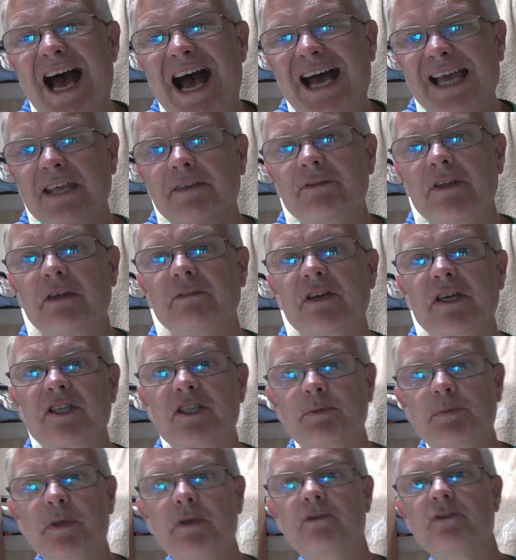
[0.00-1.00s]
I have never
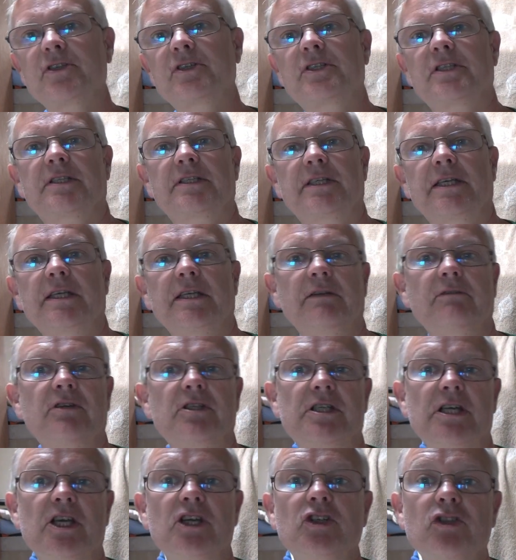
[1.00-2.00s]
experienced skin
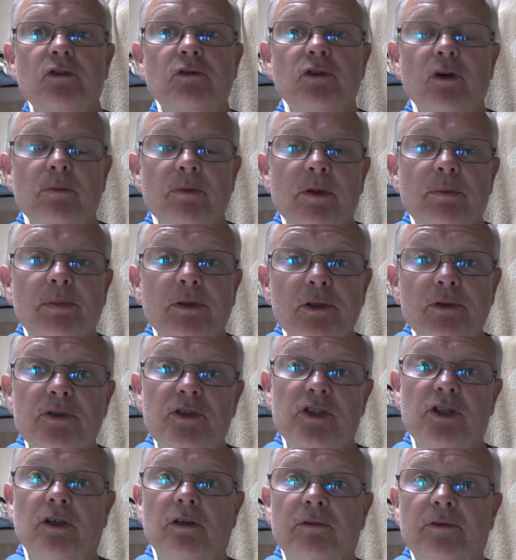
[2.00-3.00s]
irritation from the blue
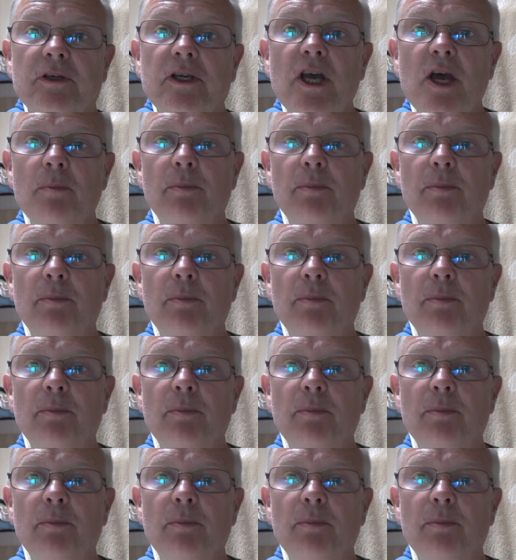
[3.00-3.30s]
stuff,